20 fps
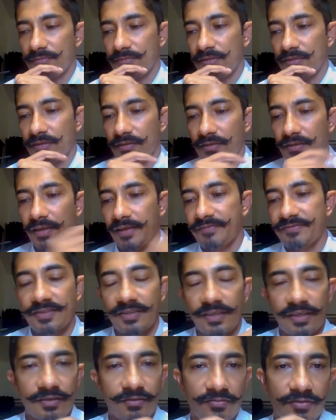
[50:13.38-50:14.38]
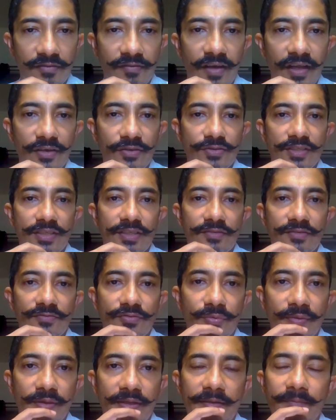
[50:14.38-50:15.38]
the left side of the value chain, if
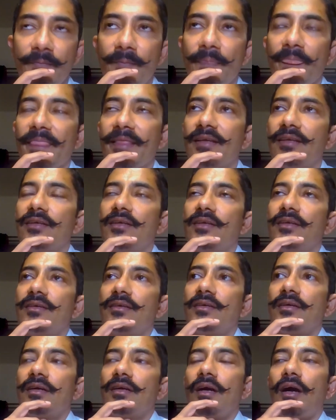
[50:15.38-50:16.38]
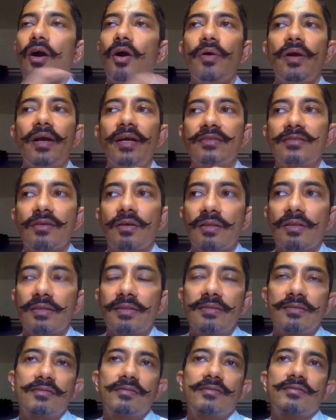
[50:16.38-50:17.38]
you will. How has all
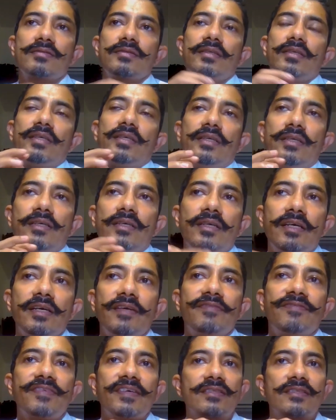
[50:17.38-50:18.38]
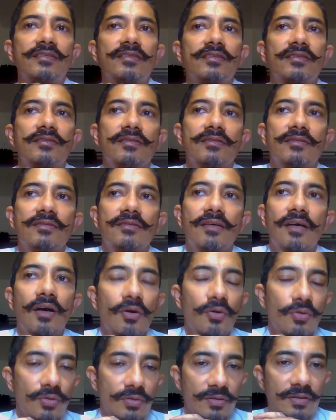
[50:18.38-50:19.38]
this affected
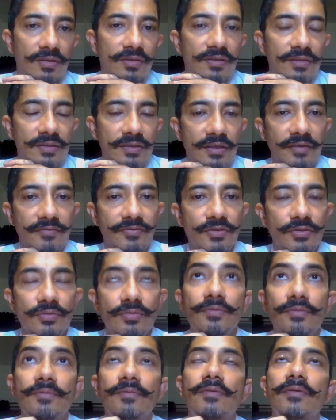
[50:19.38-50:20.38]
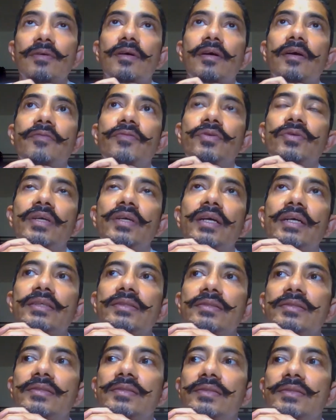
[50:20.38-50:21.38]
OWL? Have you
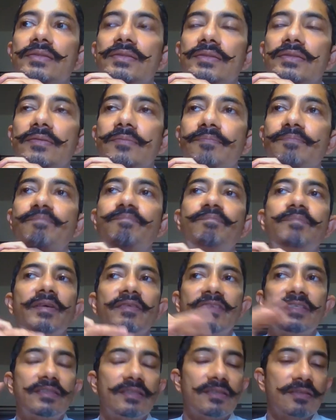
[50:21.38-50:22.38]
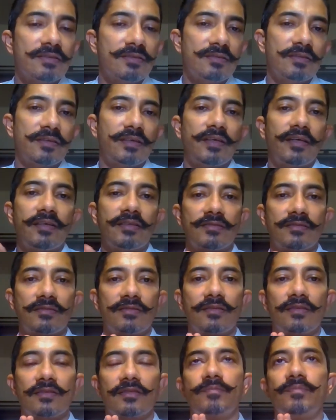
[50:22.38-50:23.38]
guys pivoted?
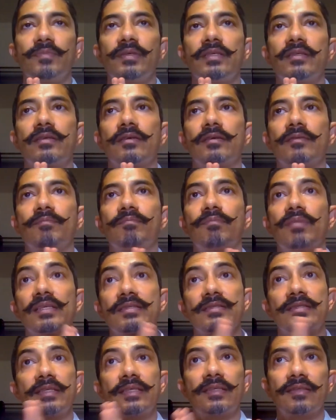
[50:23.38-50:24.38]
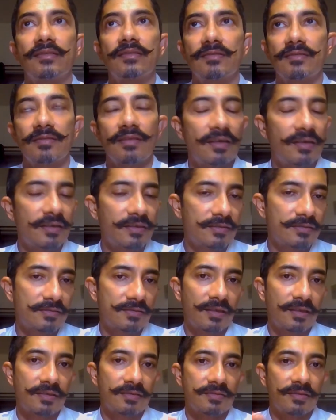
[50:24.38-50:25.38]
Has this been a blessing in
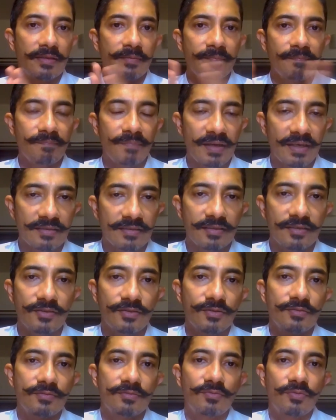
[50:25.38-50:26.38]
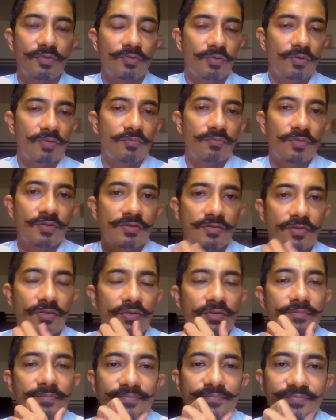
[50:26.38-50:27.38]
disguise? Has it impacted you? What's
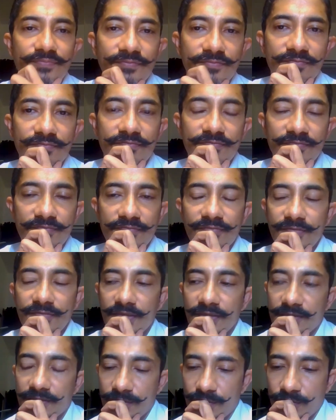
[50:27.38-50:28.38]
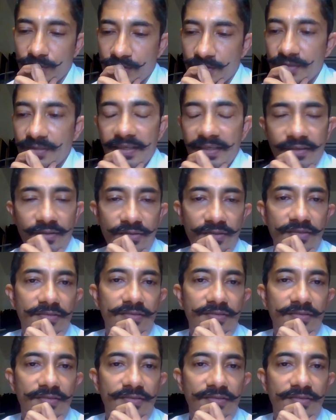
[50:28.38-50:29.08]
your take on